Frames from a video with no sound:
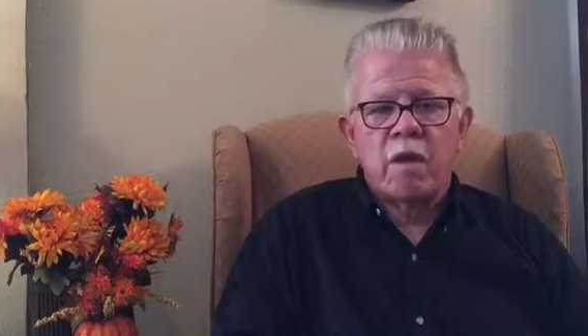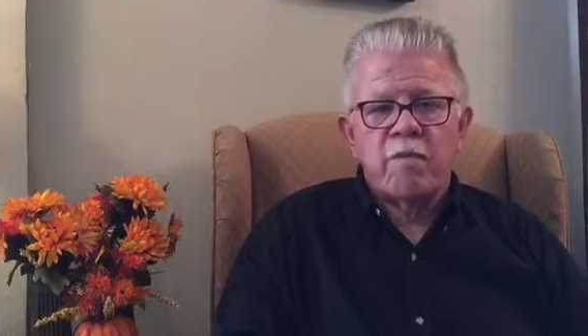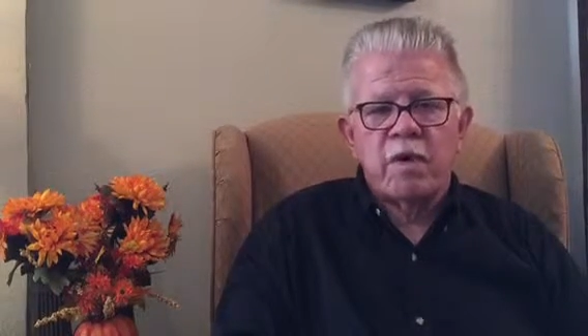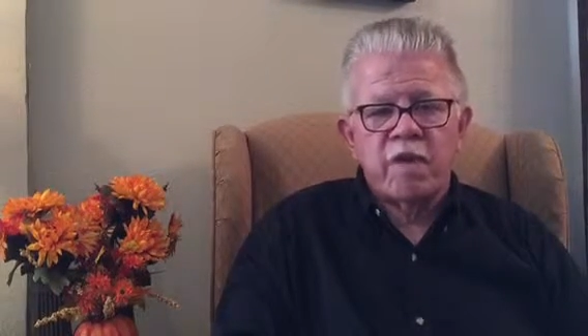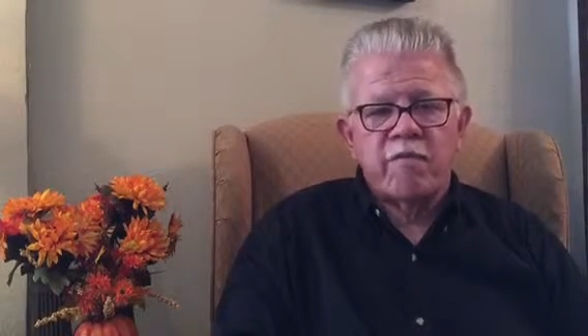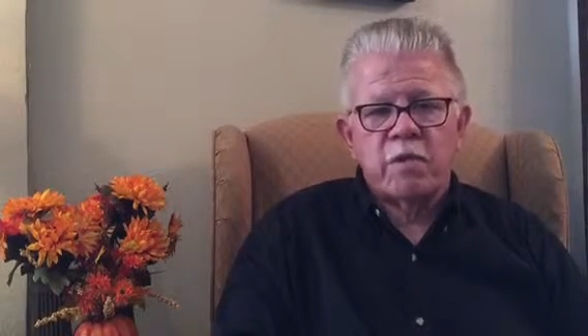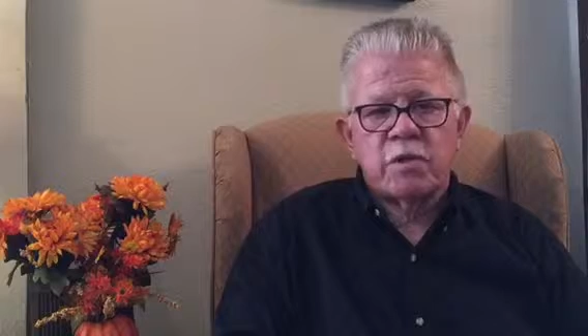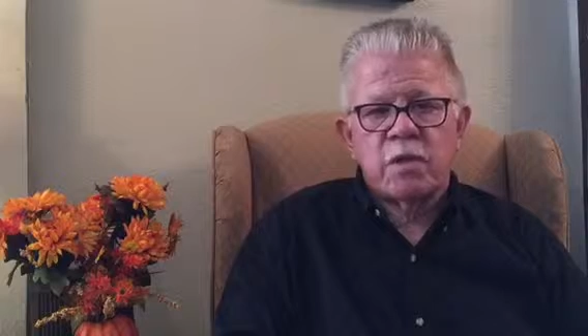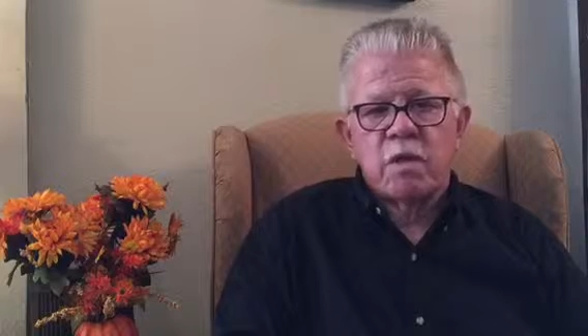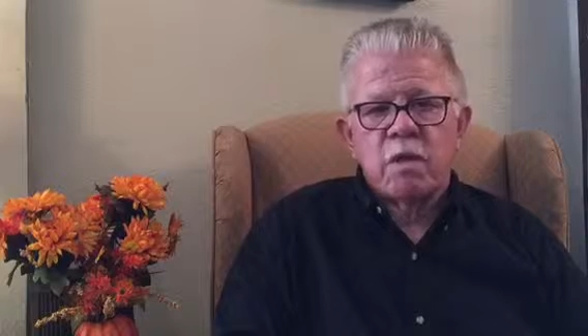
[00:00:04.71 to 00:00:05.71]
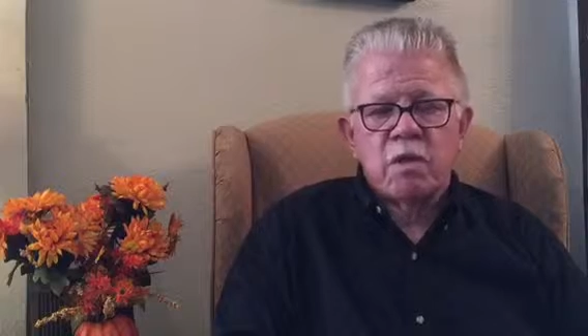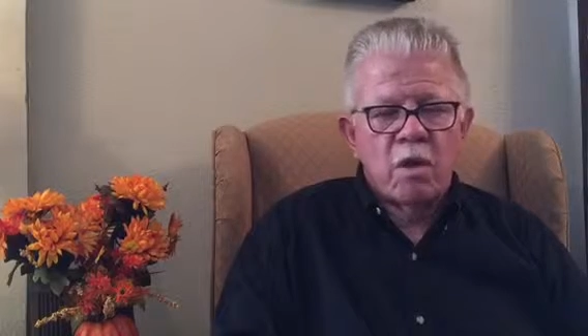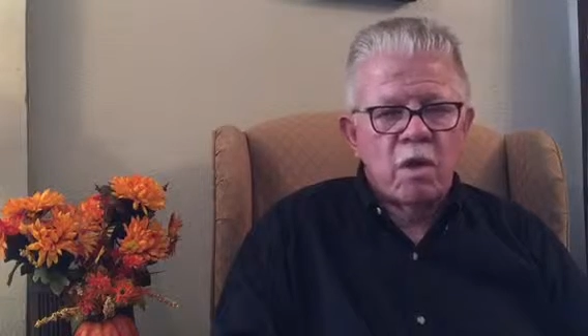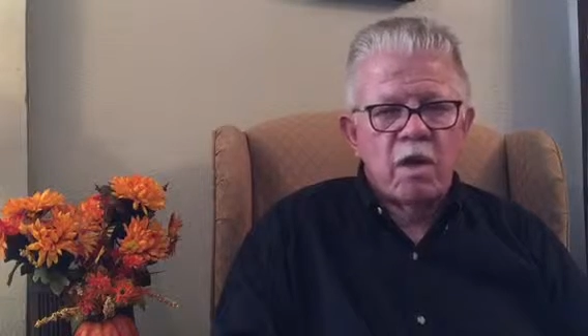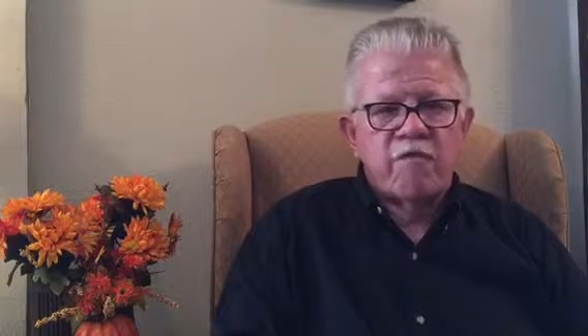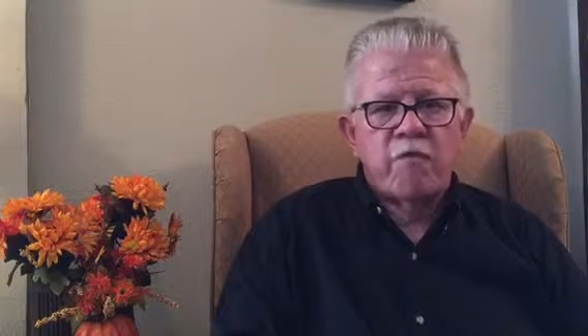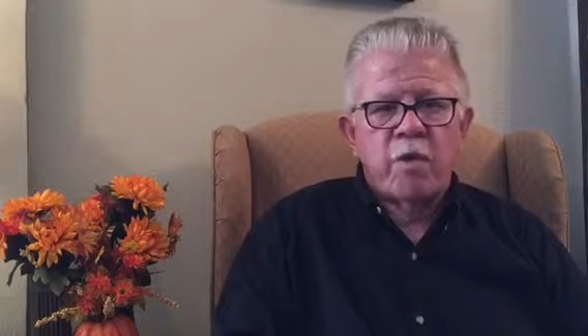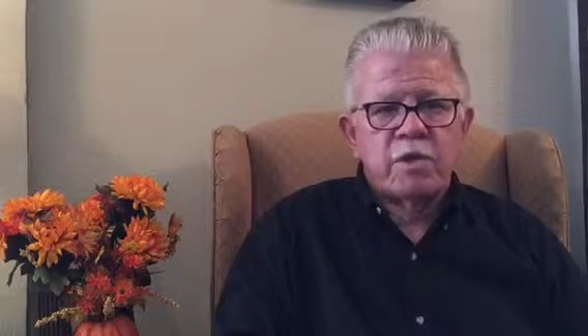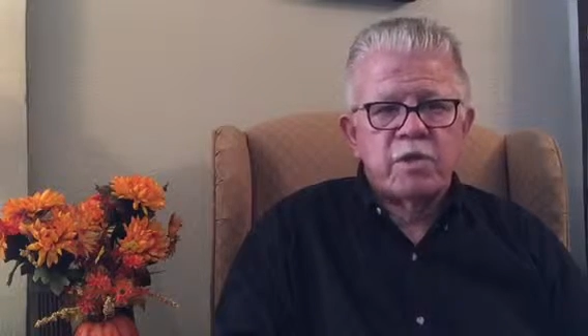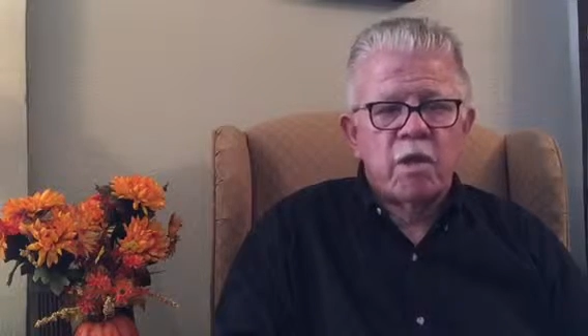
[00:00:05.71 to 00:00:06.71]
I believe it's not only
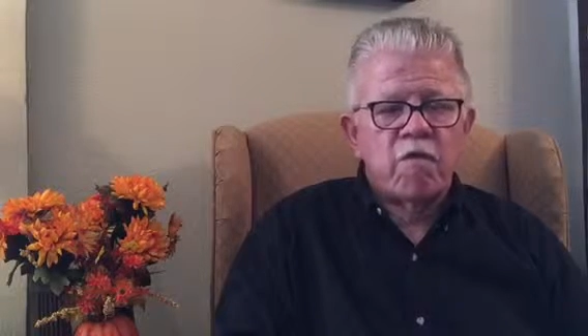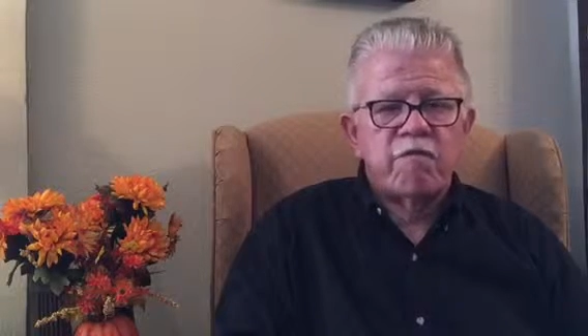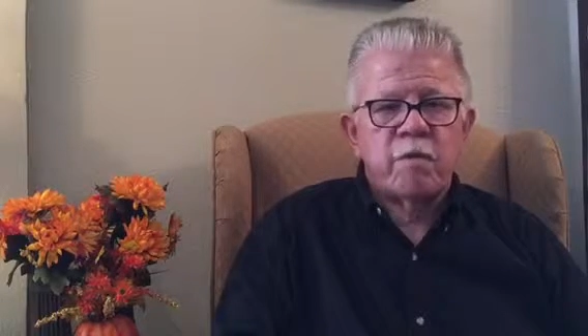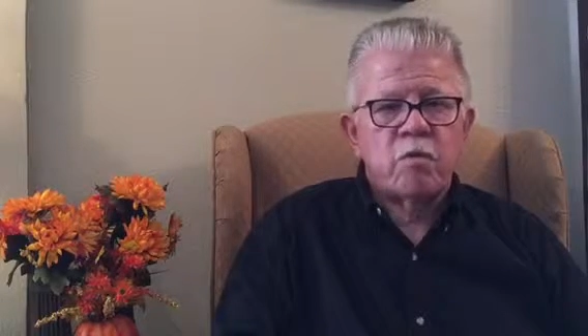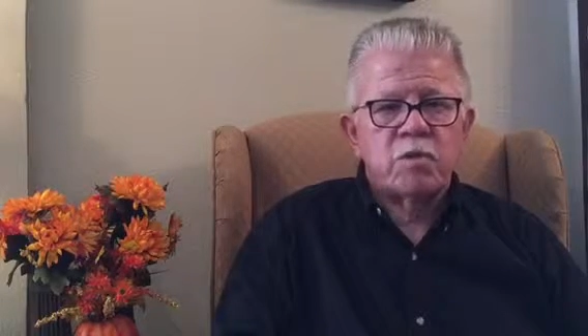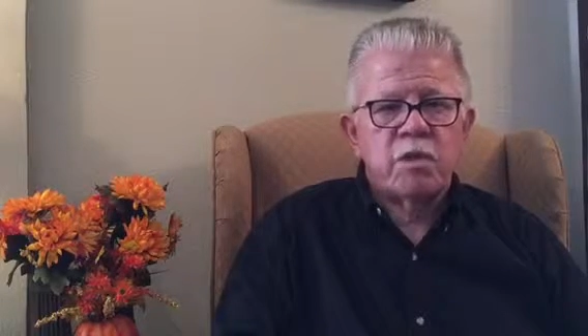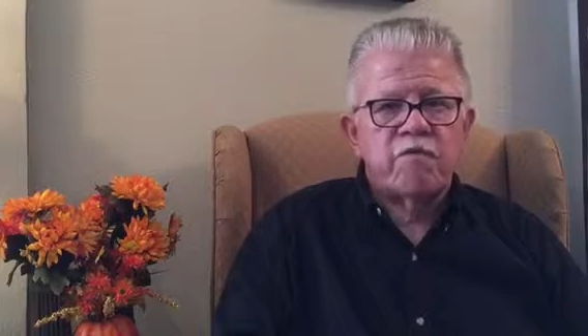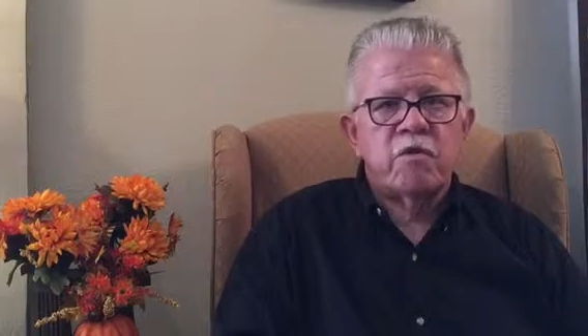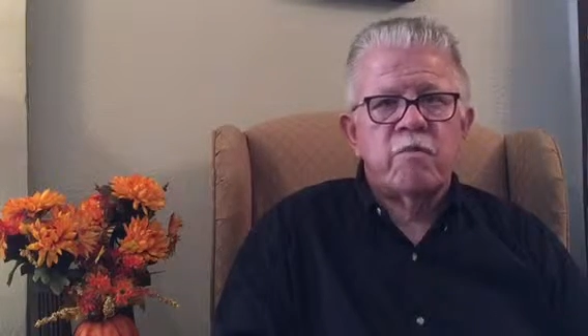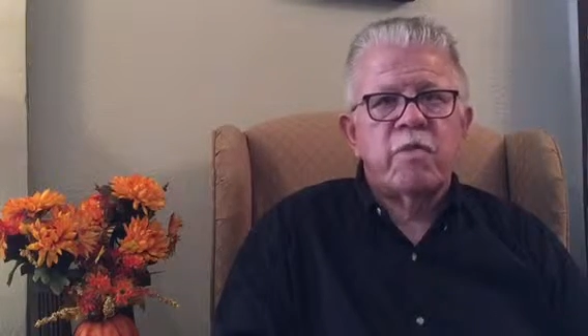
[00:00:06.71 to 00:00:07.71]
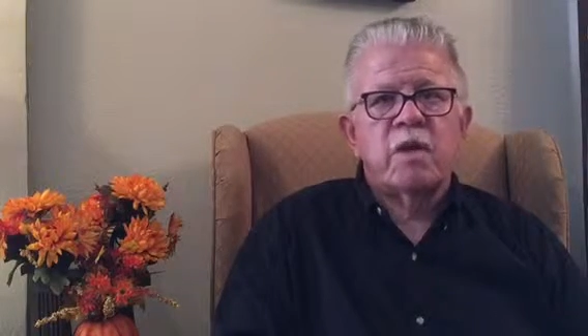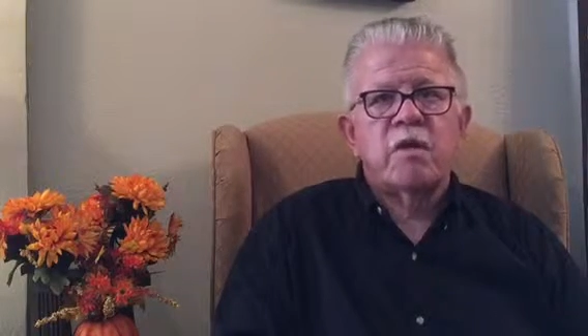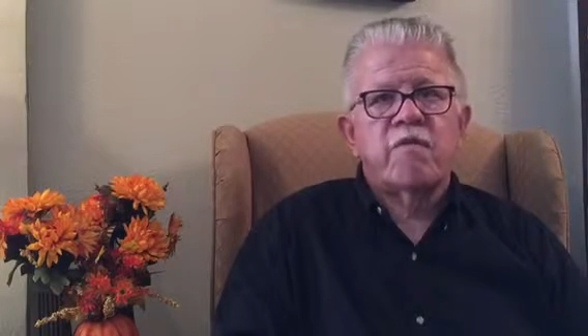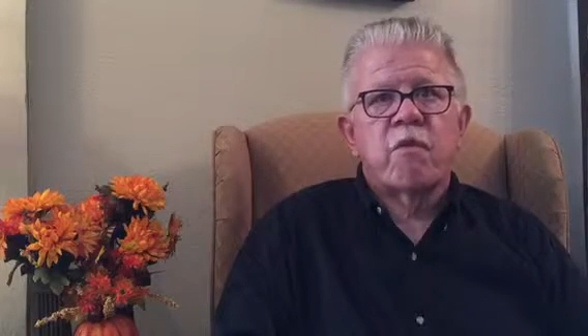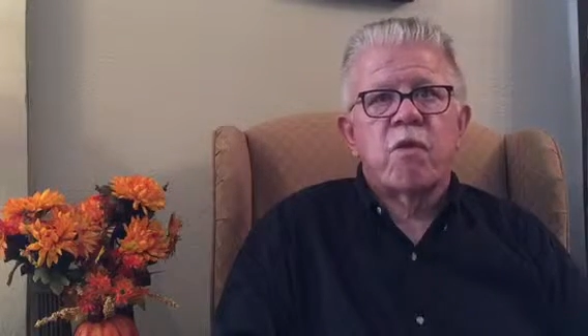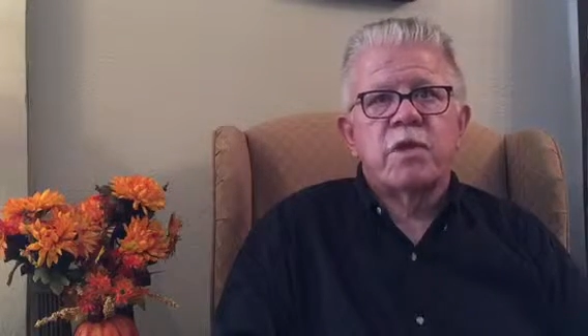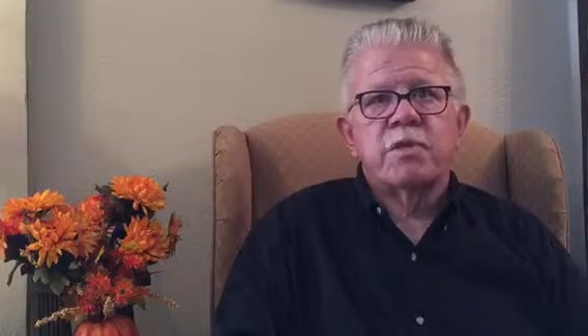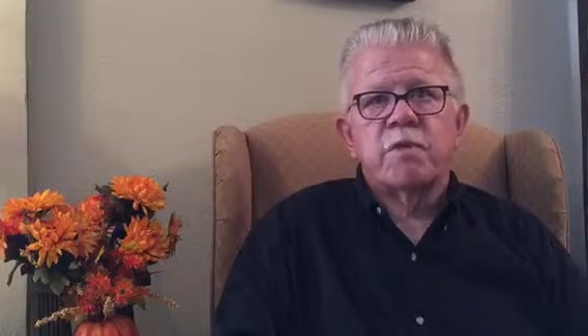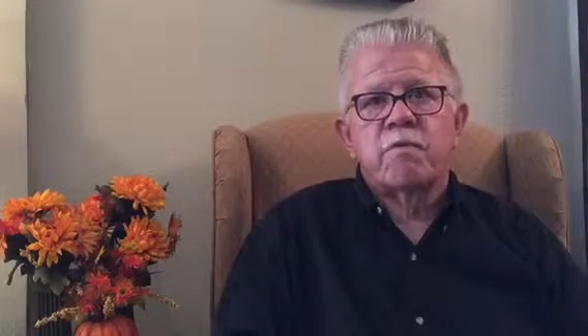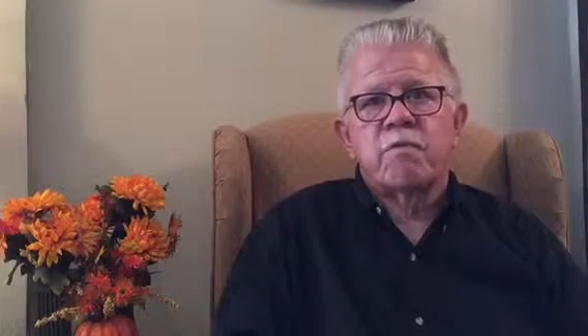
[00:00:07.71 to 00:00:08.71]
for myself, but also for the body of
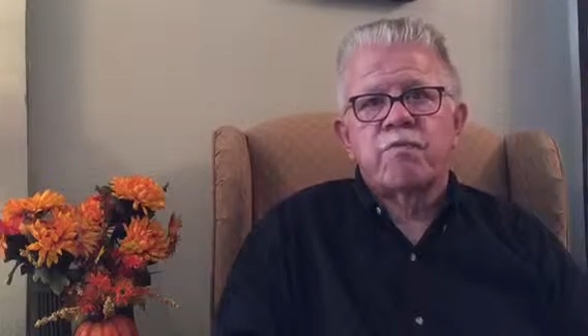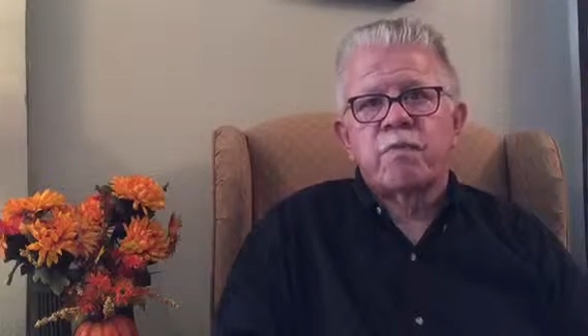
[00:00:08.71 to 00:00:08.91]
Christ.